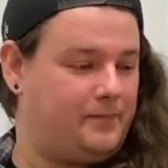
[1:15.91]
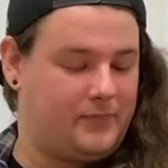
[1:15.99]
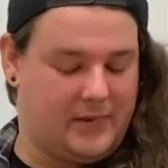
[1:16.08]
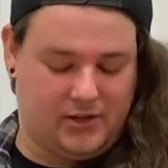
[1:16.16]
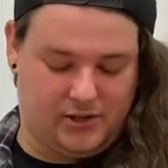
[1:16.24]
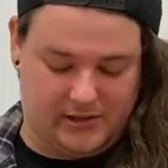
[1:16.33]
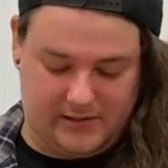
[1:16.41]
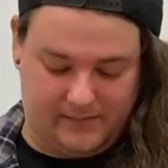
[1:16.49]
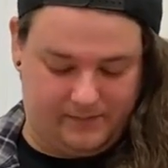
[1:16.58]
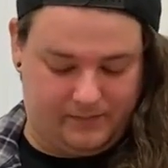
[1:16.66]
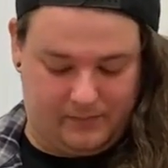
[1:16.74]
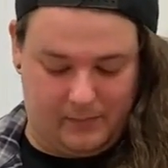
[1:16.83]
it just,
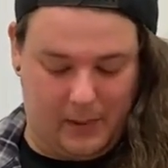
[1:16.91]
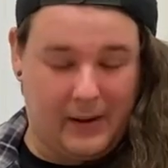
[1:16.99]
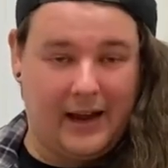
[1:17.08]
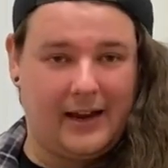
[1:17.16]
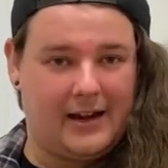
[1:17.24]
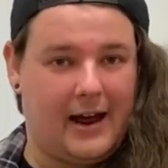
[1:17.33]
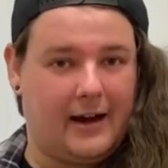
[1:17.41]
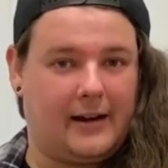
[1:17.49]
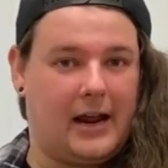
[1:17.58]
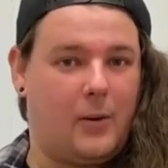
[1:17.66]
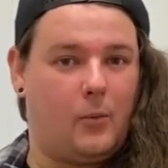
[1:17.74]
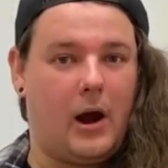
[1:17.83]
my pick in hand
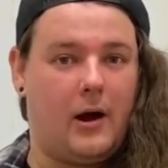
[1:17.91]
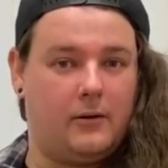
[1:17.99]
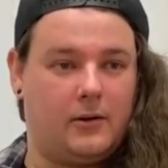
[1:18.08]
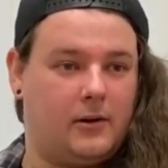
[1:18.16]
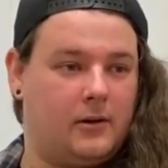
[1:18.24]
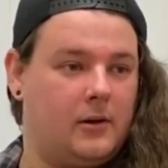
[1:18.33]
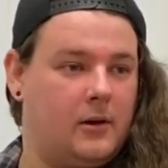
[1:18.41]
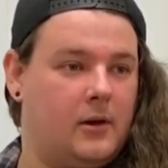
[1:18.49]
came round, and